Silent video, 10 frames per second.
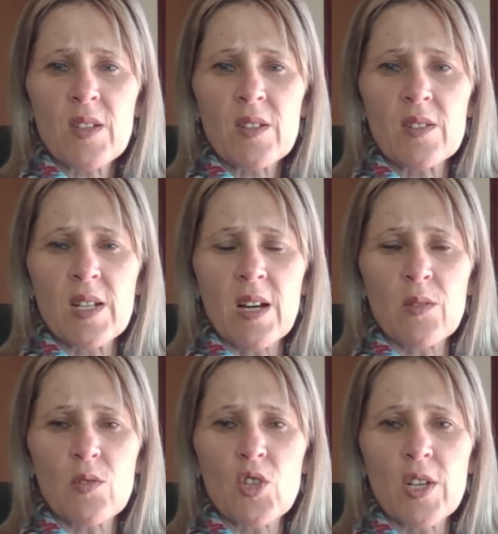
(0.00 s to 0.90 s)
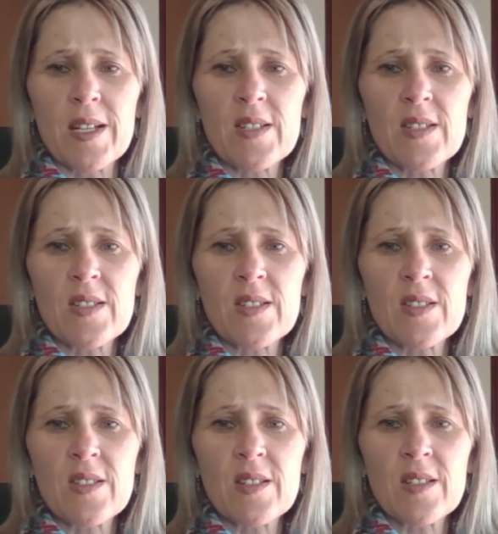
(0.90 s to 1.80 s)
down your
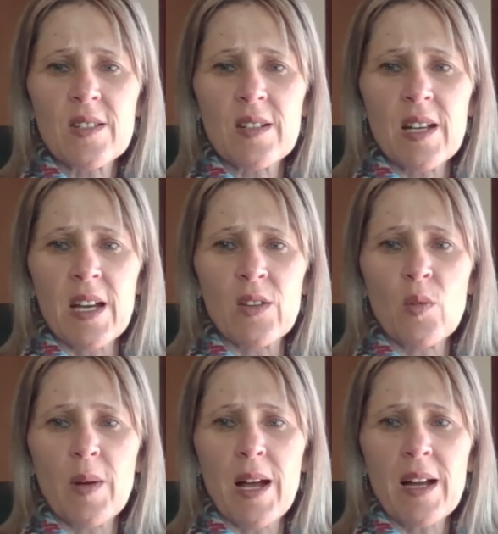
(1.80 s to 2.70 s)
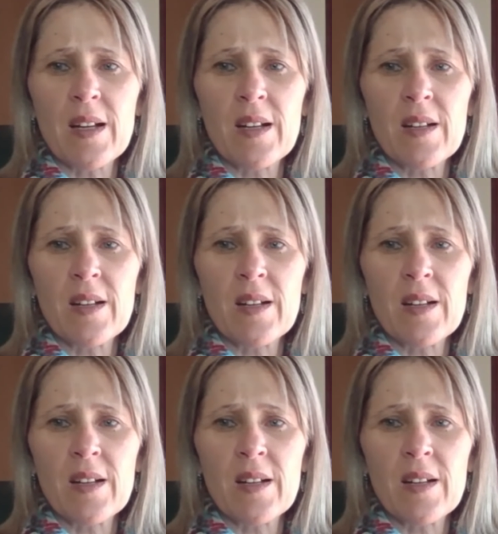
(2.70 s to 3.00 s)
chest and your back,